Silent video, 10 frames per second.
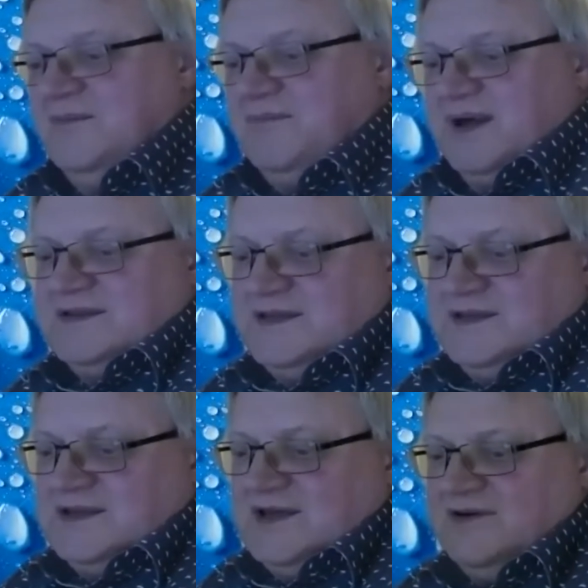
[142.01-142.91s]
But
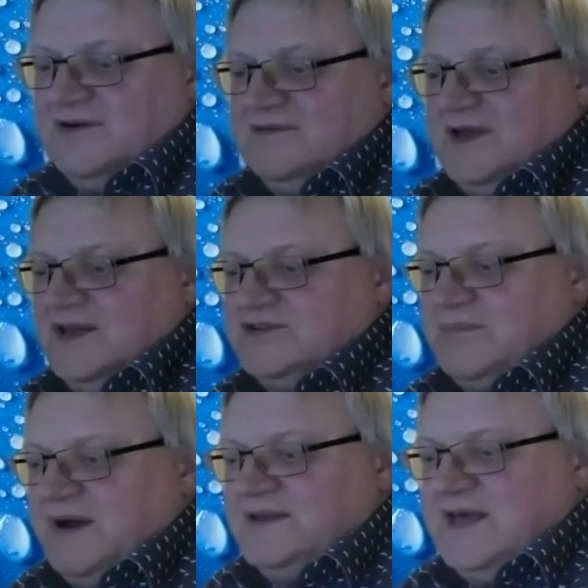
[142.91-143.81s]
in
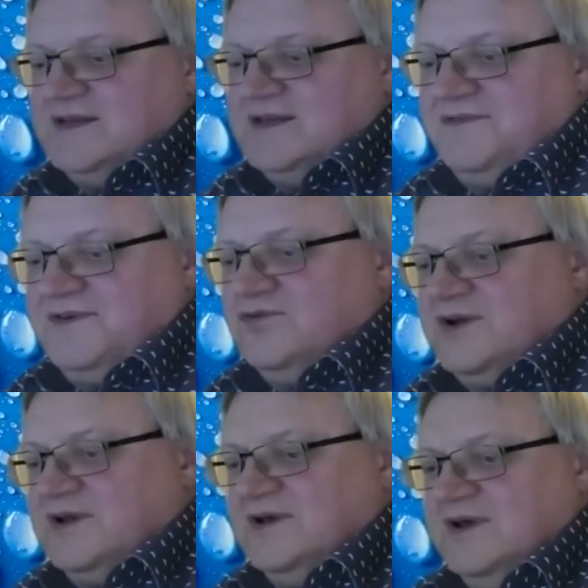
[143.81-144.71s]
electromagnetic
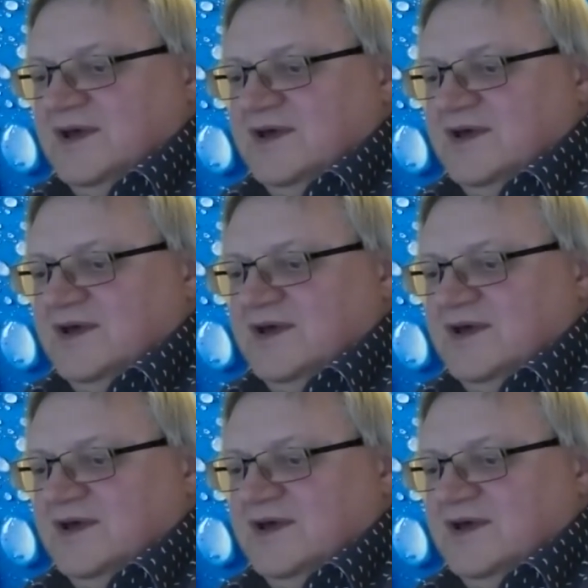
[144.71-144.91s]
theory,